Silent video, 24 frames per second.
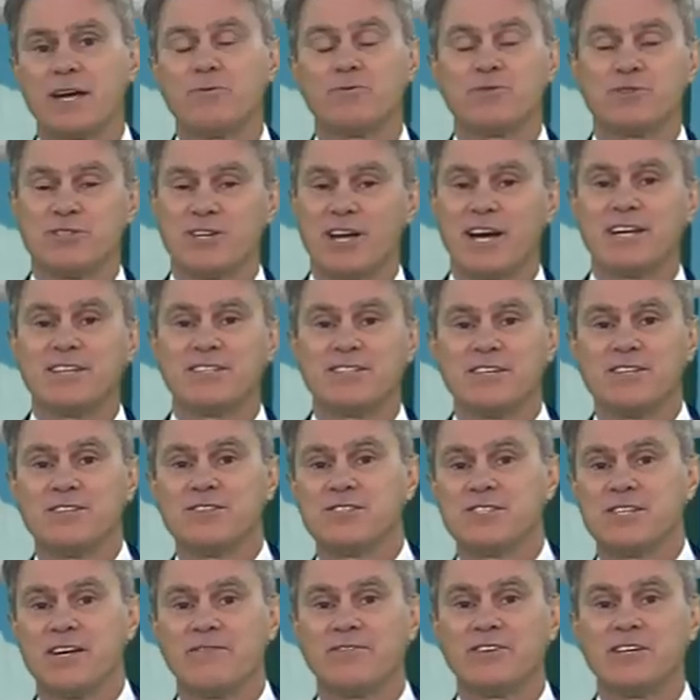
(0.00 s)
Day was
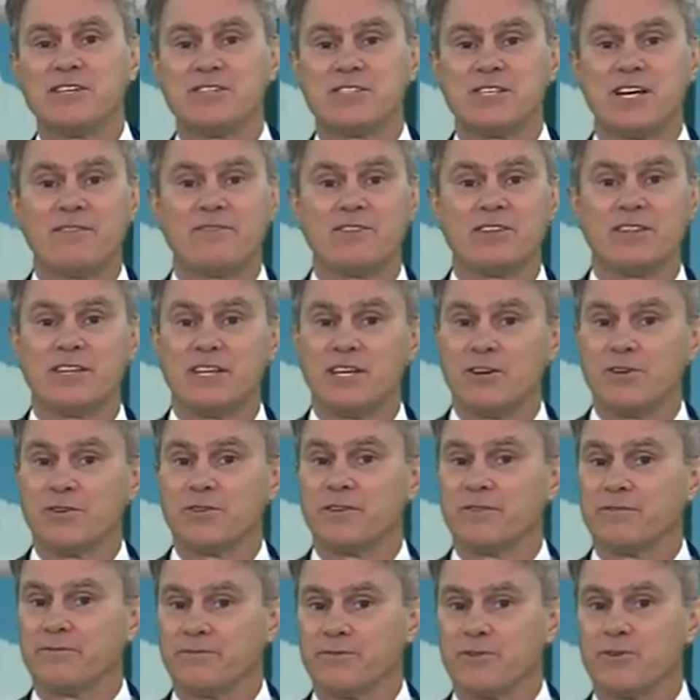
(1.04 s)
1977, the
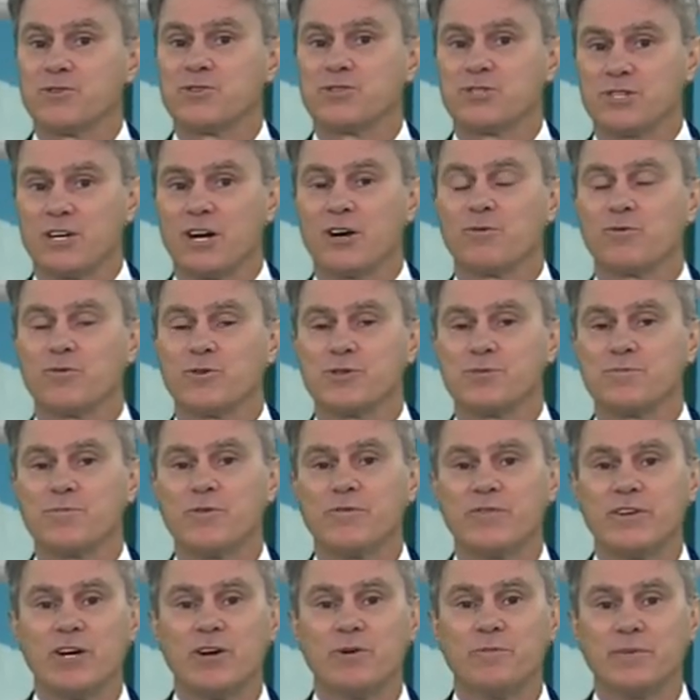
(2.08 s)
year the first Star Wars
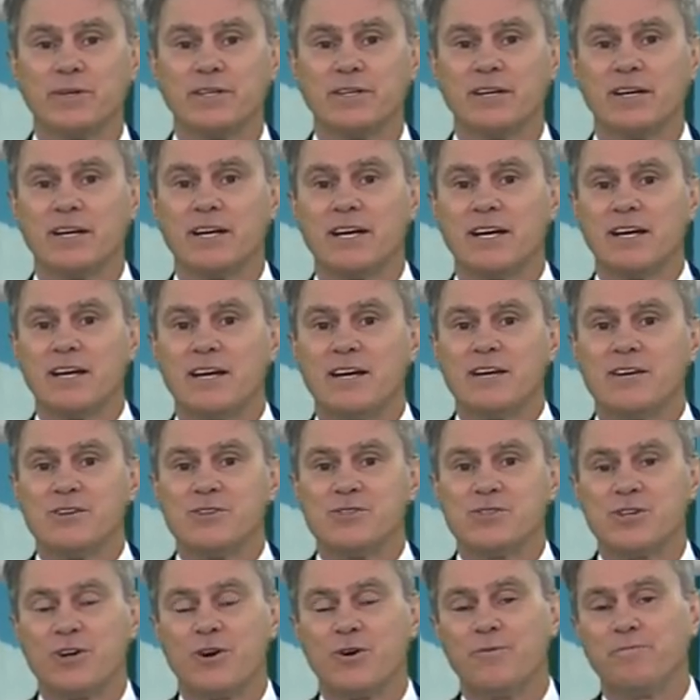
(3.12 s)
movie opened.
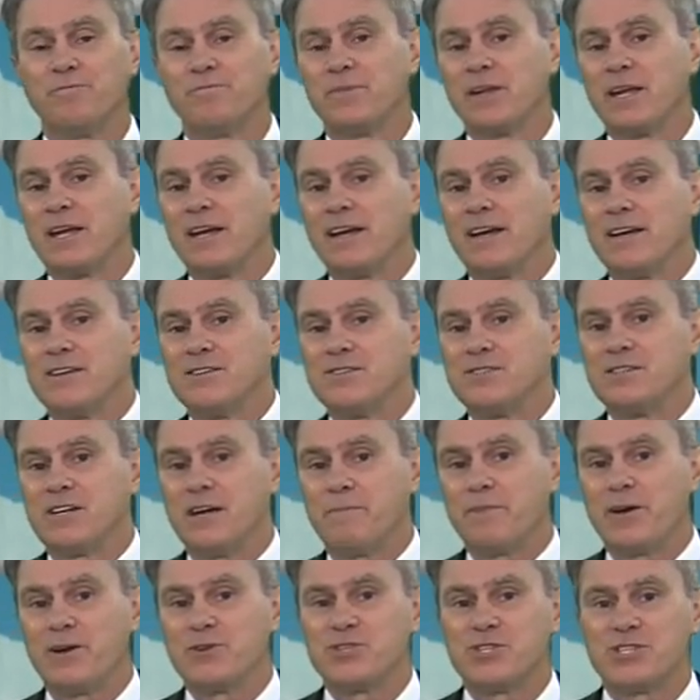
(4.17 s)
So
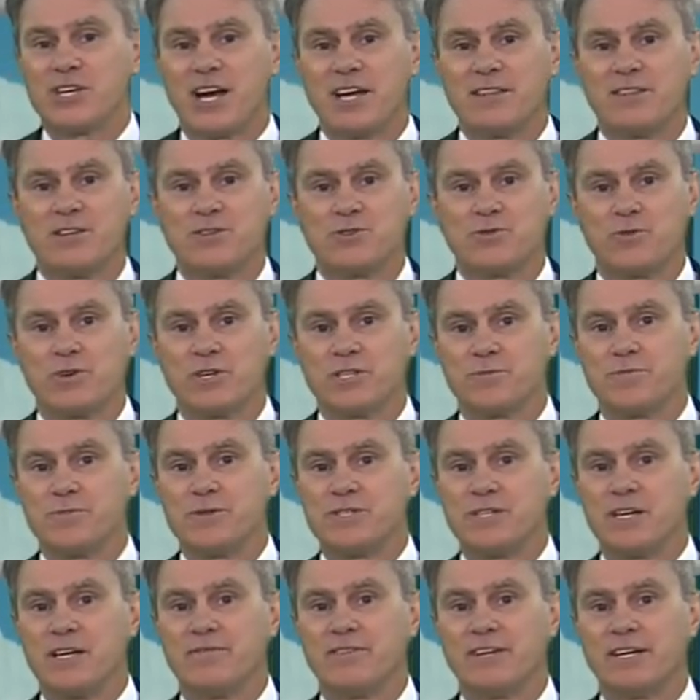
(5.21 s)
step outside this
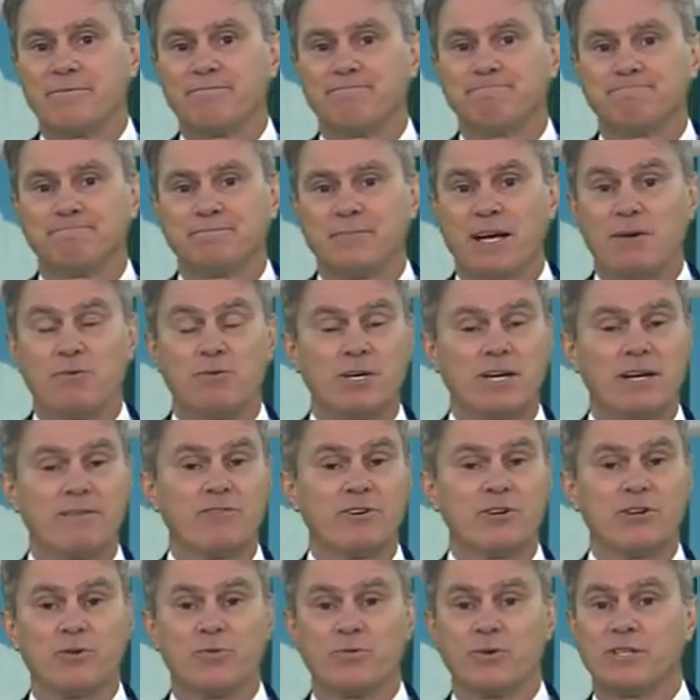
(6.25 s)
Christmas evening, and
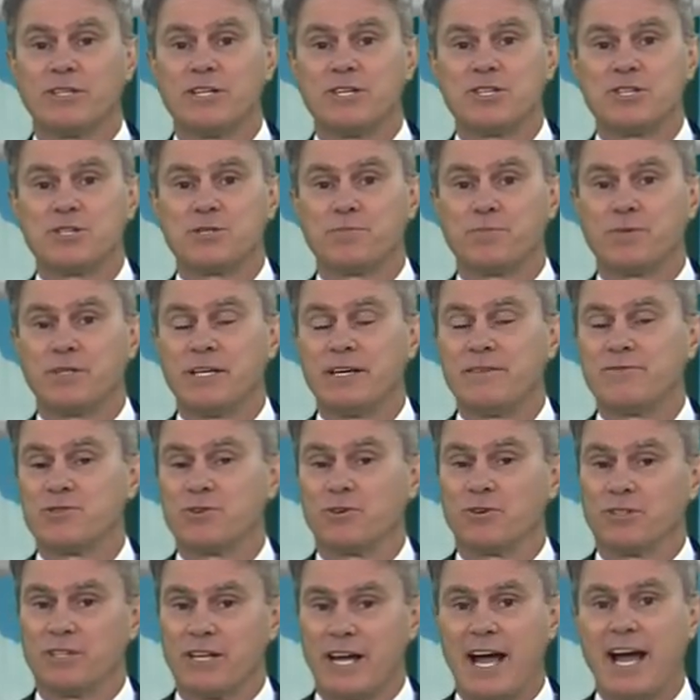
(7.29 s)
whatever your religious
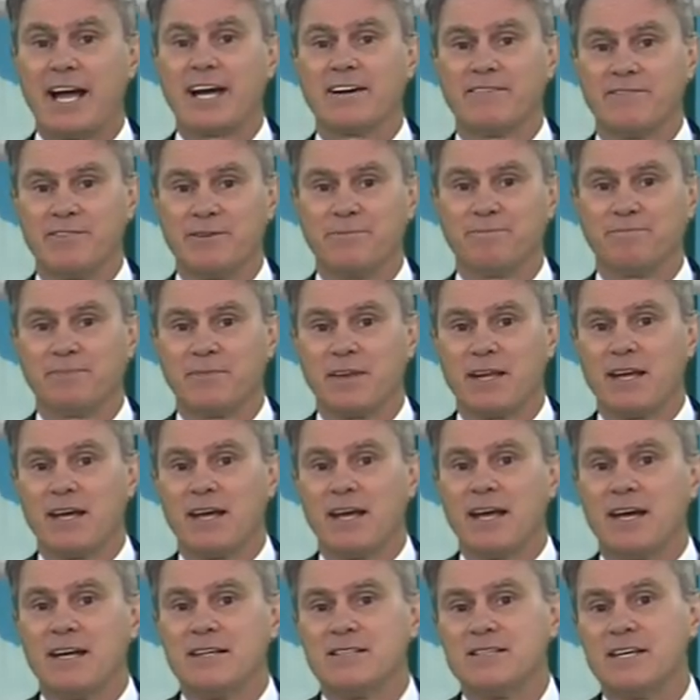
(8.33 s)
beliefs or lack of them,
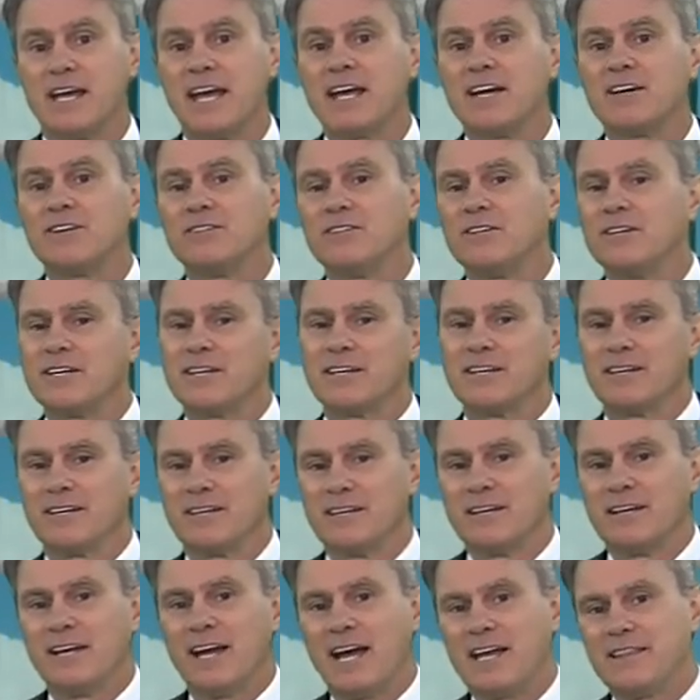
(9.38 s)
take a look
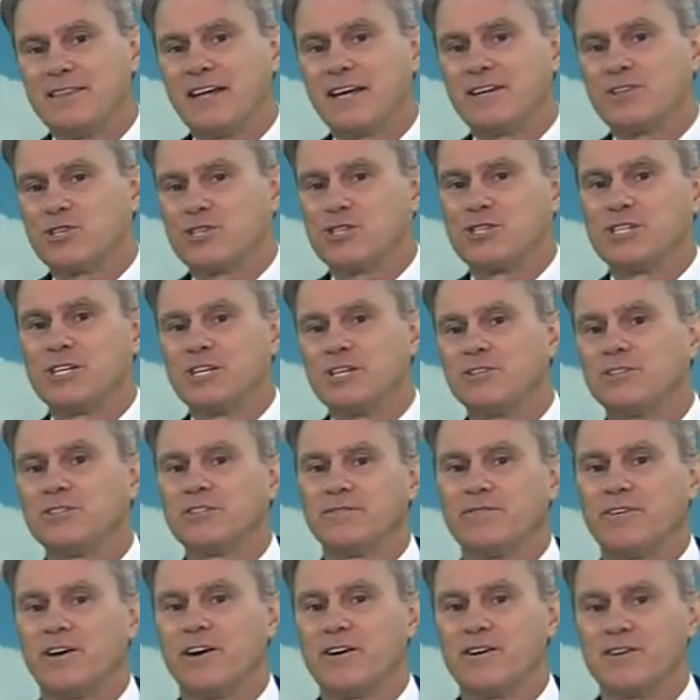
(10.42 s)
at that
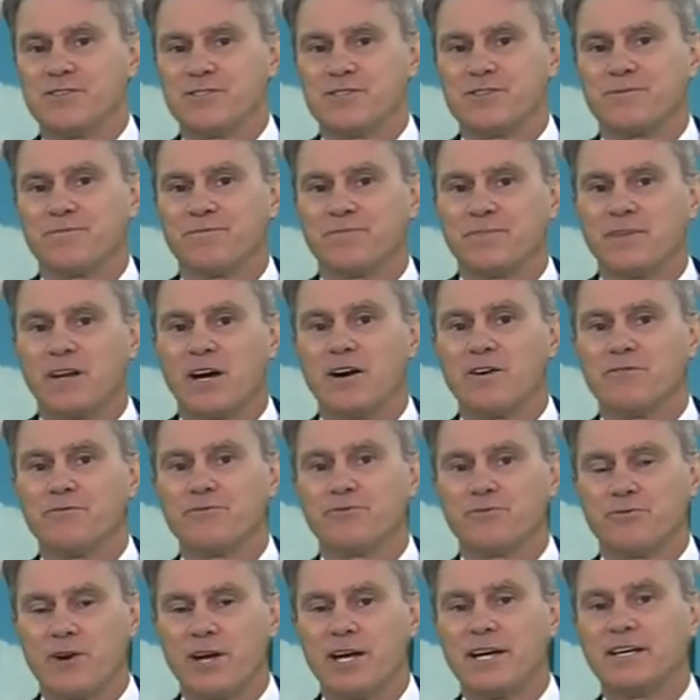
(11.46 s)
shield of ours, our
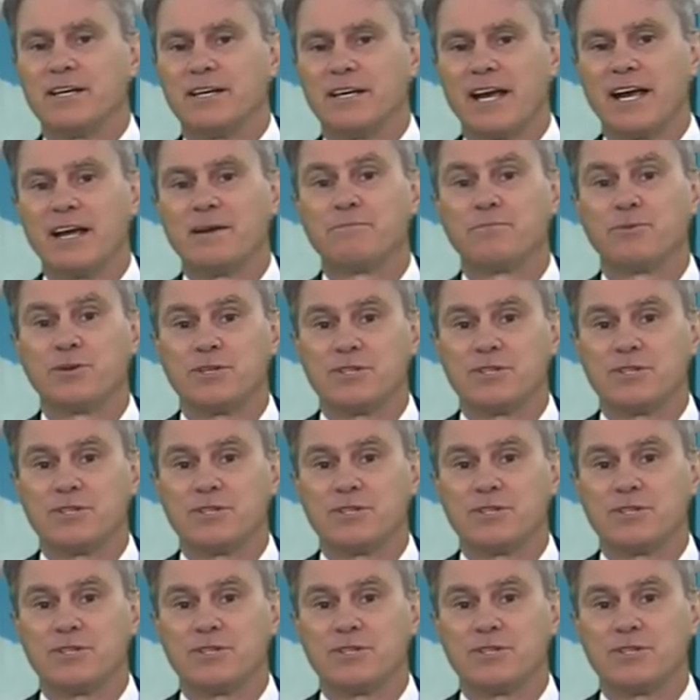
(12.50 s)
friend and